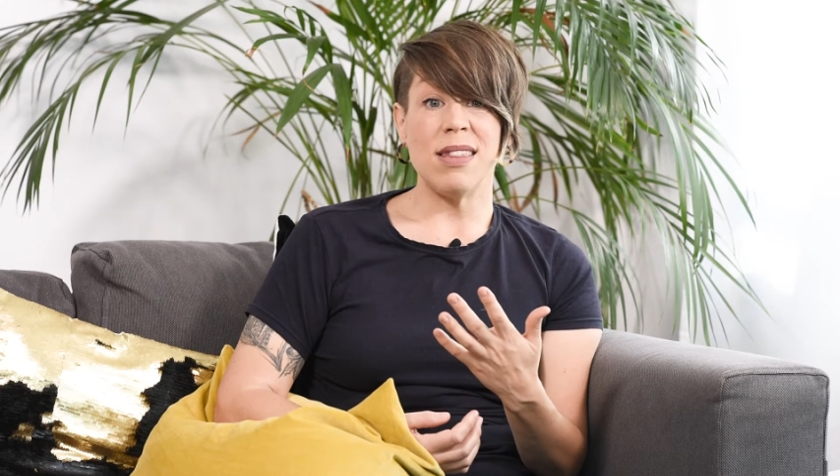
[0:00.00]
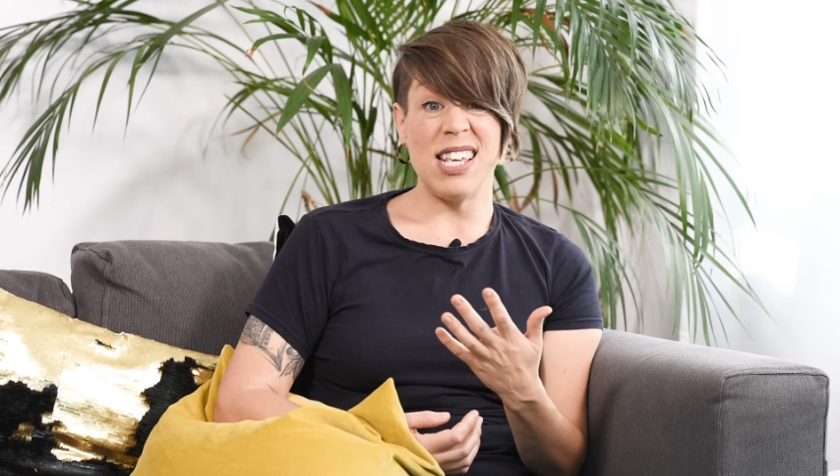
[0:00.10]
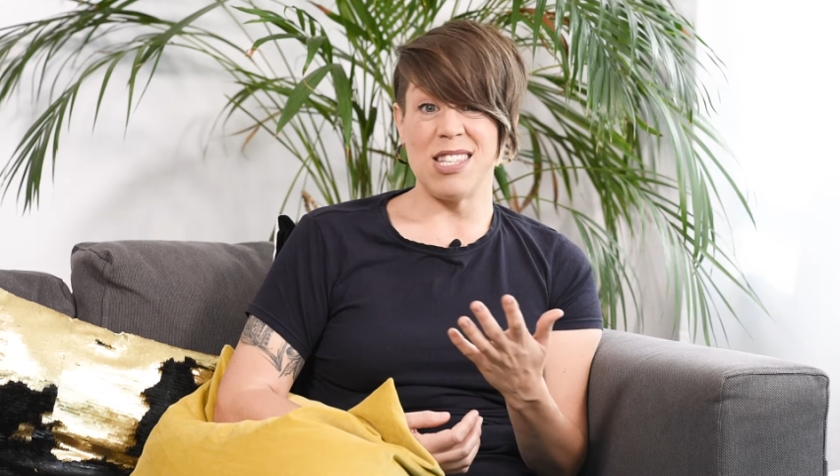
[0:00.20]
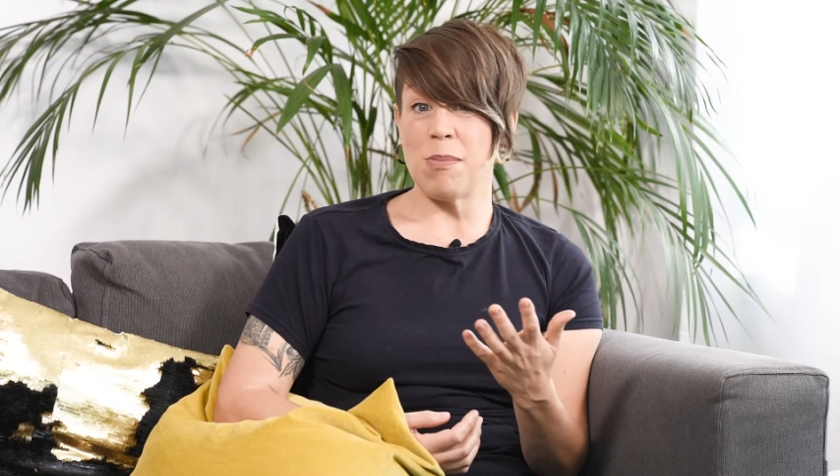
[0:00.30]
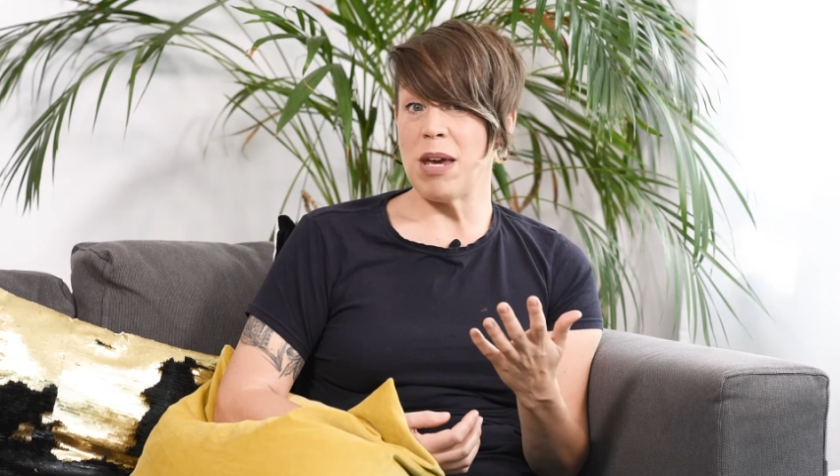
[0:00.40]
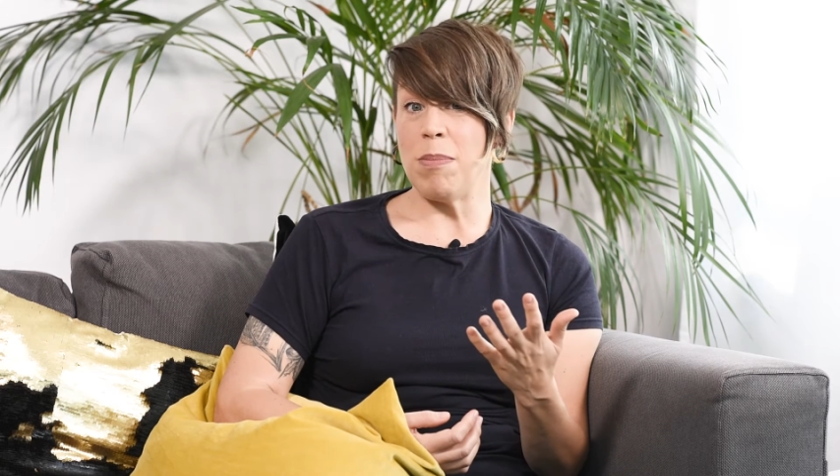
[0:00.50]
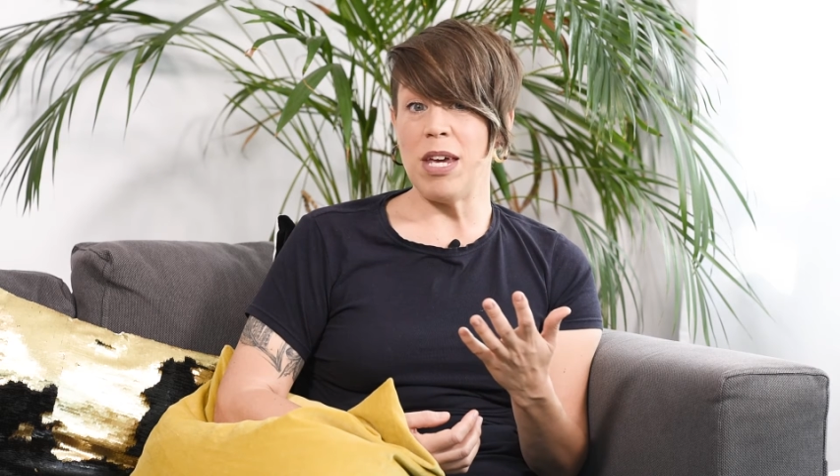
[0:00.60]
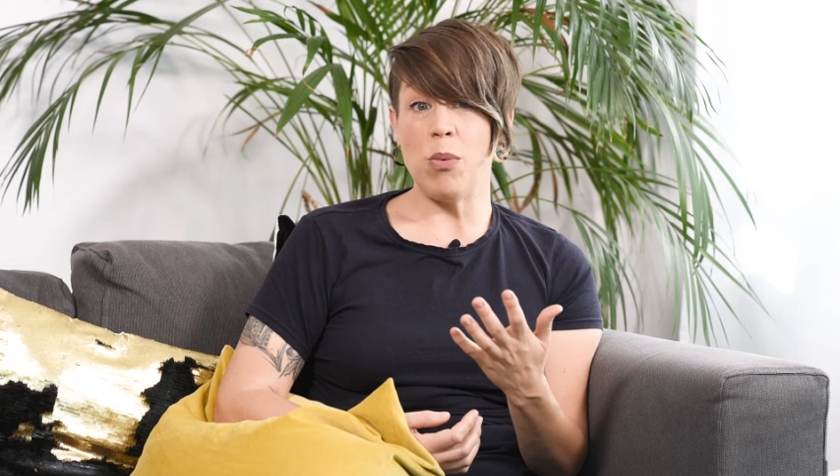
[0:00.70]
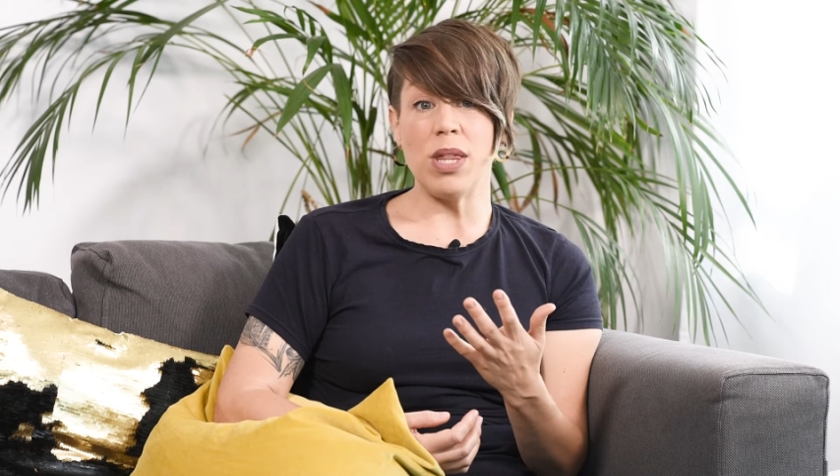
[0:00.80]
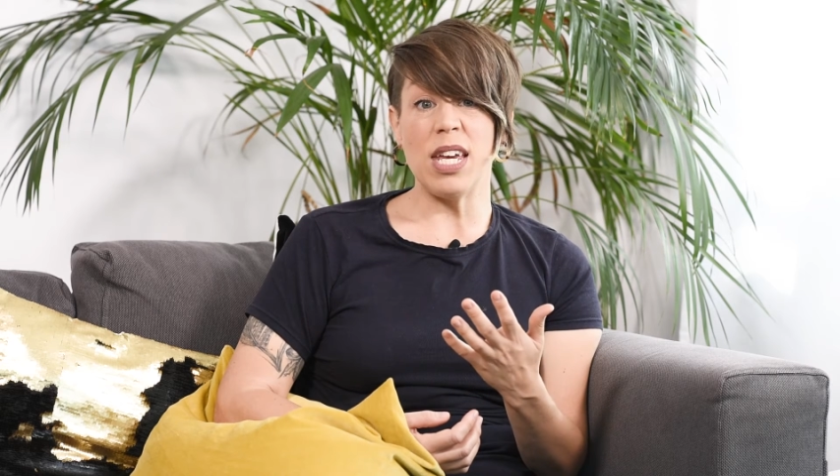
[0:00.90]
This may
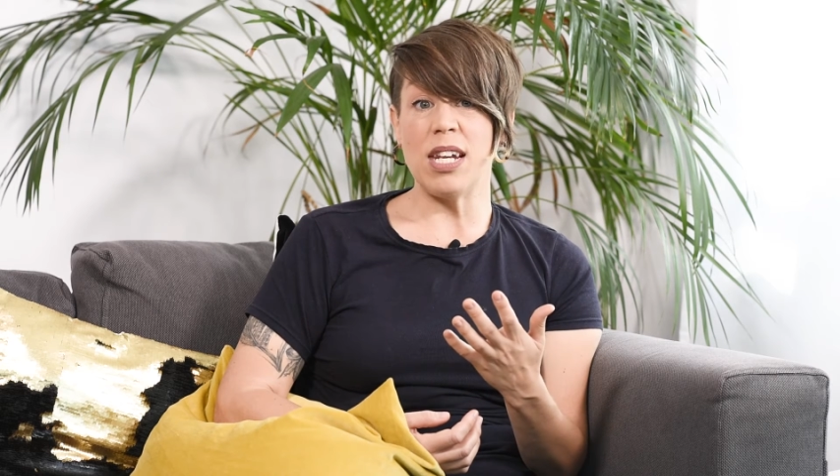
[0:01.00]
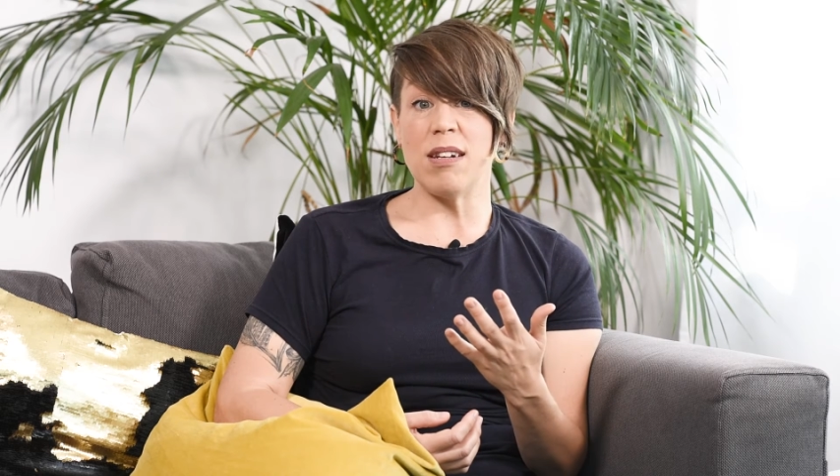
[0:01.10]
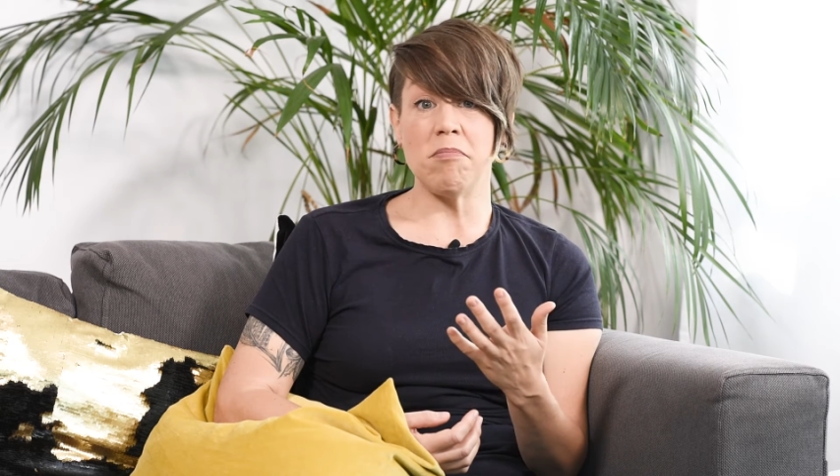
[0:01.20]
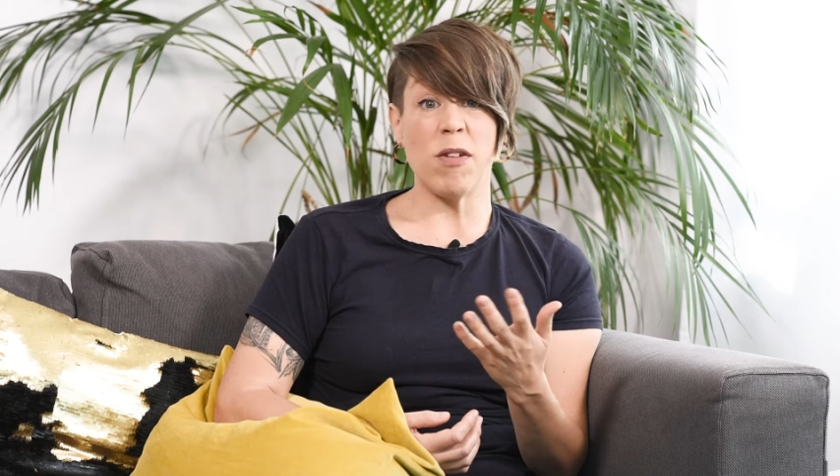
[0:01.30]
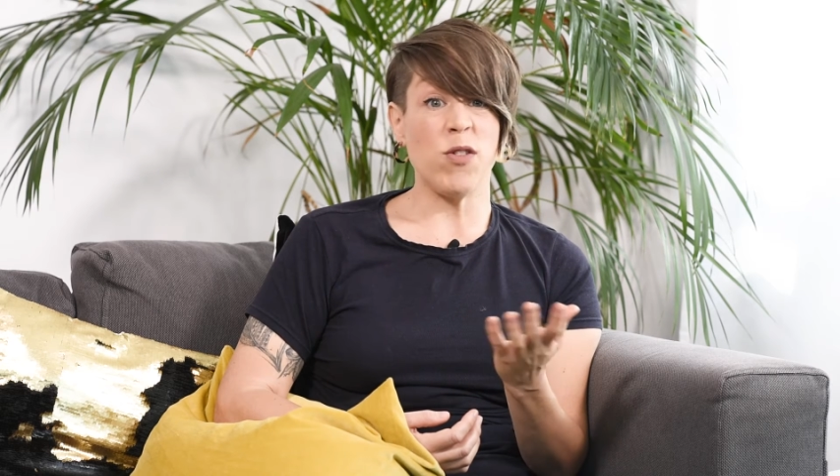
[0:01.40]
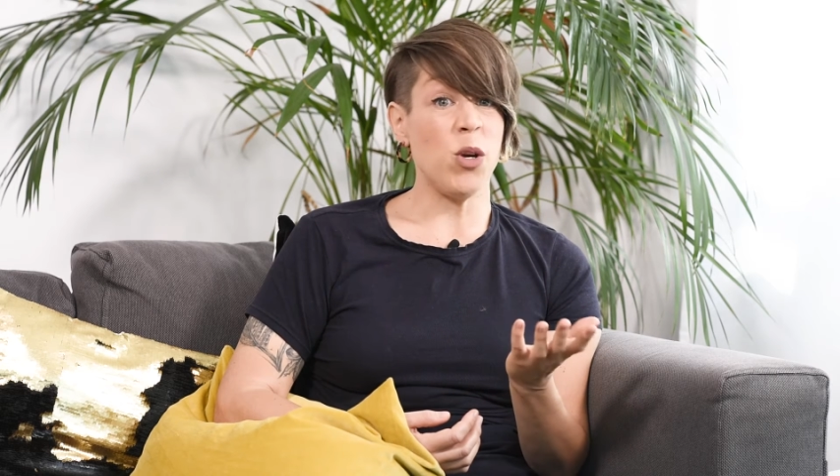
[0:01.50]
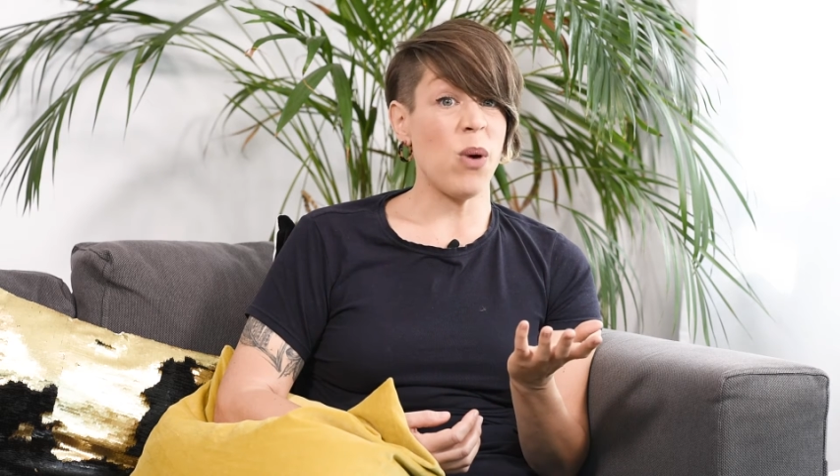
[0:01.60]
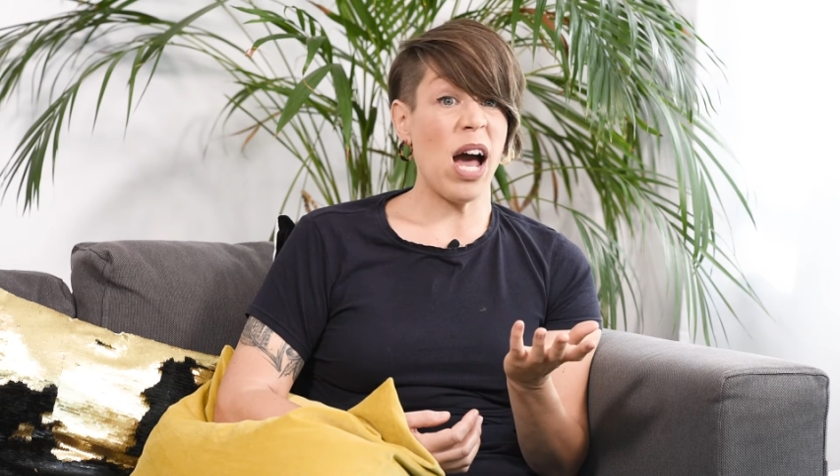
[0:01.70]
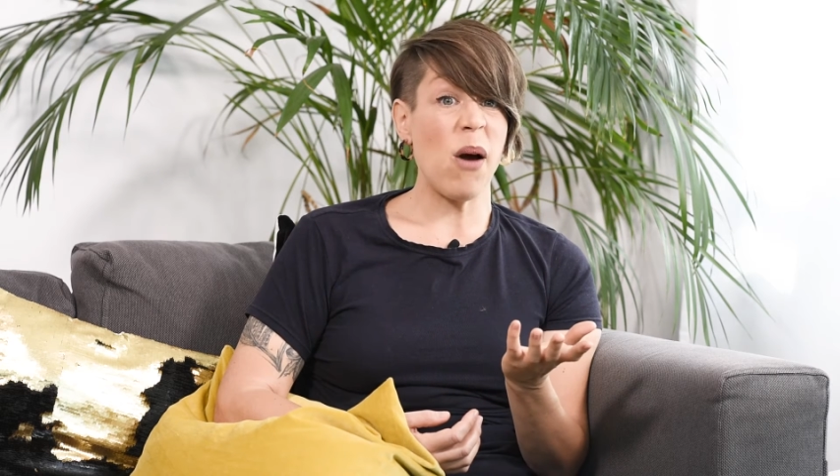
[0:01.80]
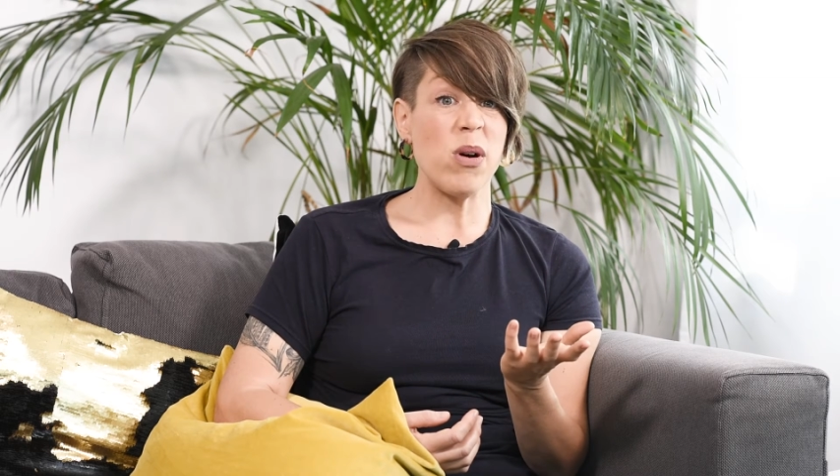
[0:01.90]
be within a
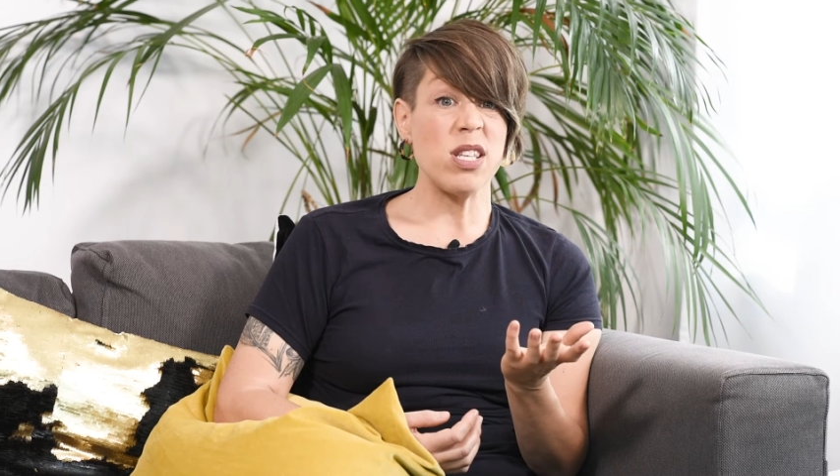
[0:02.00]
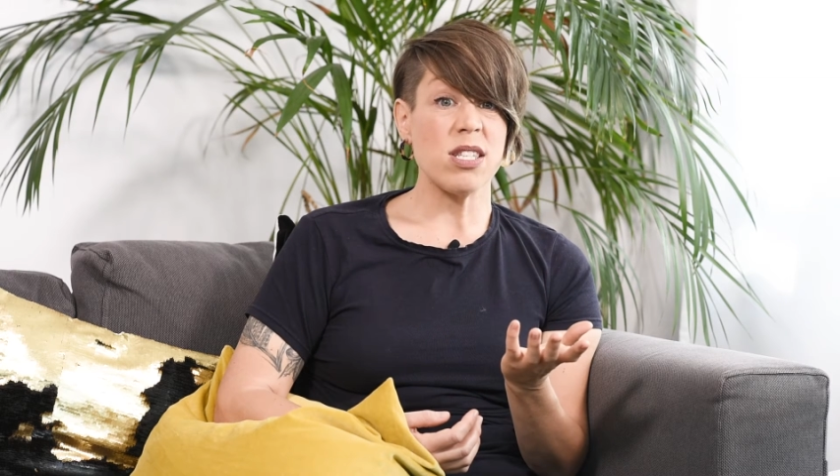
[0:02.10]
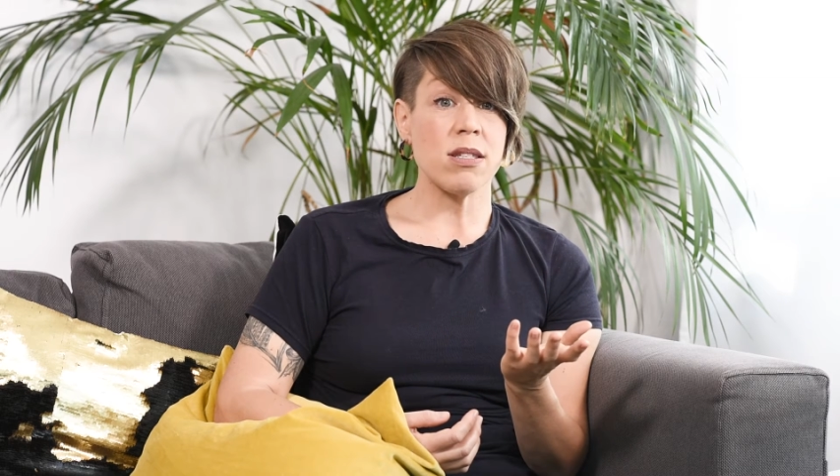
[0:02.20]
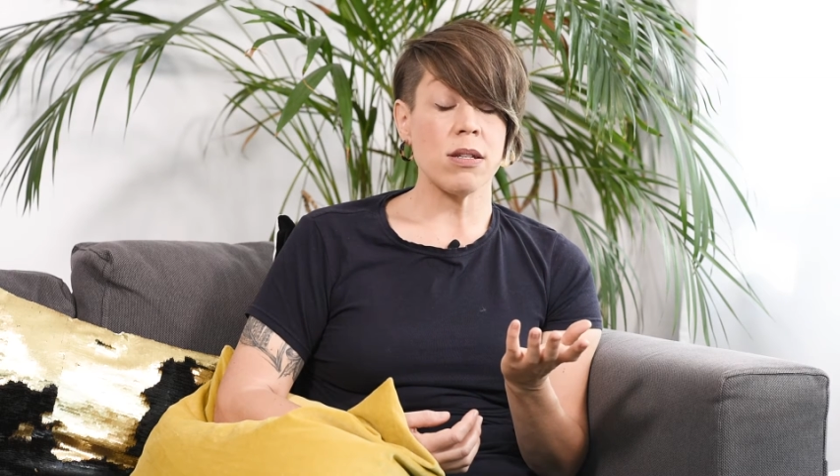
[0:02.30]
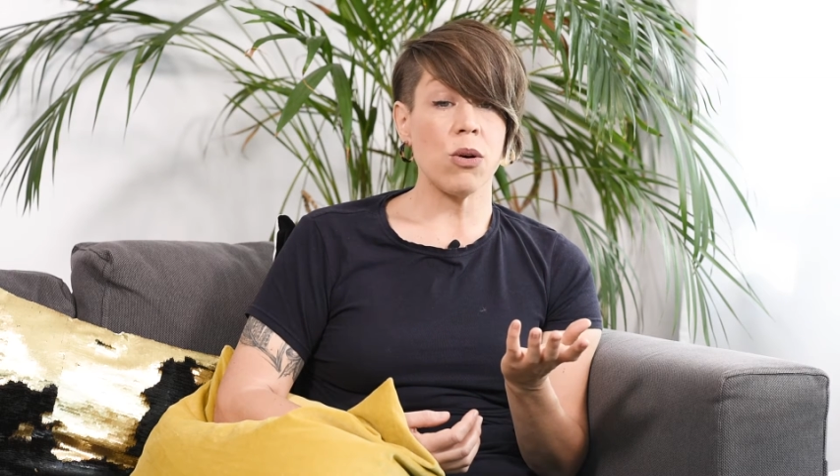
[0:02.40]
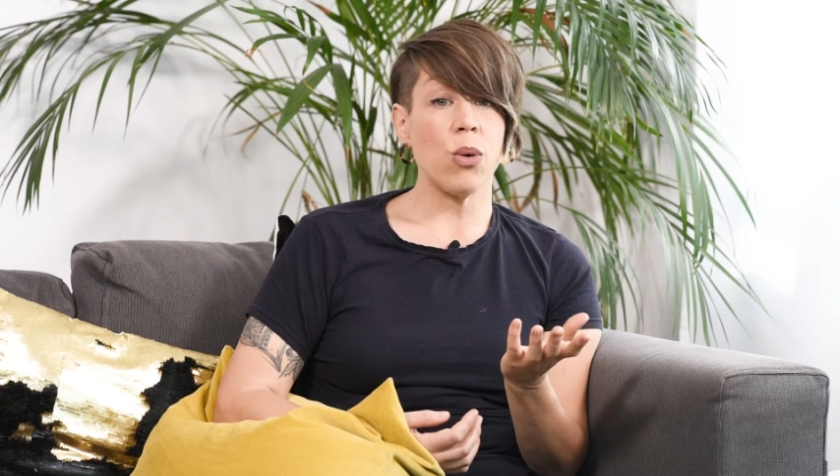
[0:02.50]
few hours,